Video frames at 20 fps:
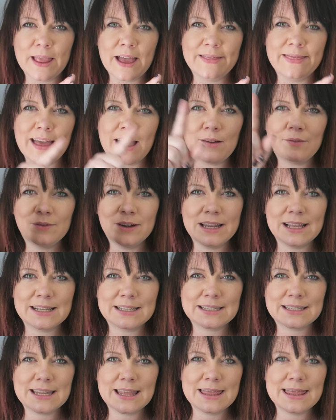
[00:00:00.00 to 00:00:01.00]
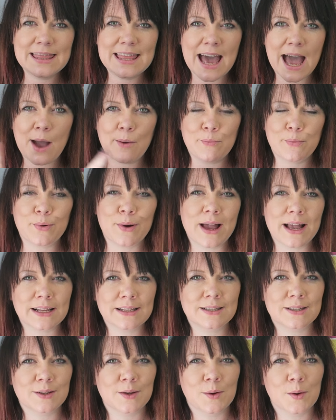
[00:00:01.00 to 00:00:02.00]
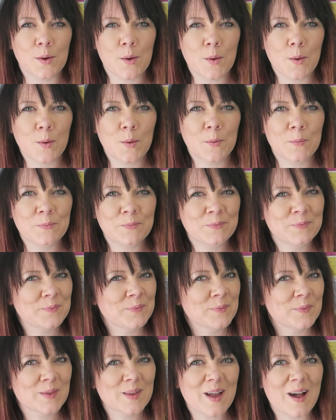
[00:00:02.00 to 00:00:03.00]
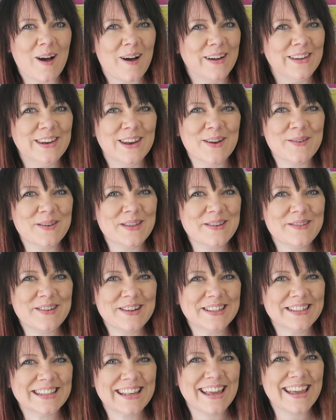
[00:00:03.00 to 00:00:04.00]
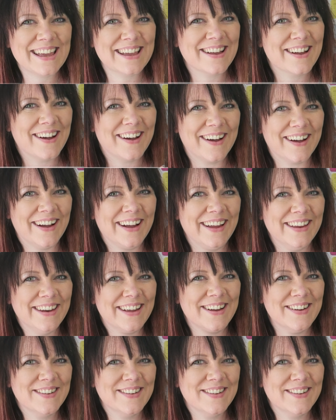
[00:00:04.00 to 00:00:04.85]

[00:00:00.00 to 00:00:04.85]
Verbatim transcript: and that links to that practical. I know what they're asking. And